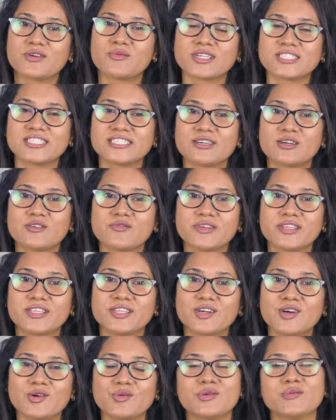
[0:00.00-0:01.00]
watching our
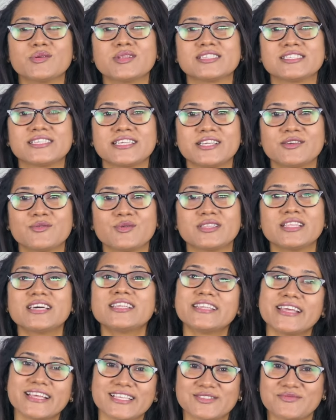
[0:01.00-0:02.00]
video. We will see you in the
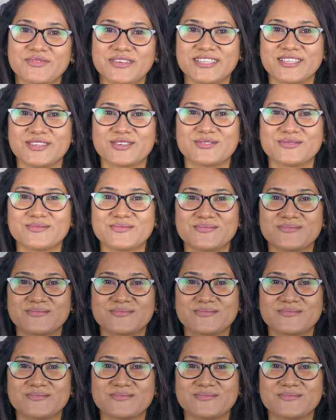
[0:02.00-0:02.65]
next video.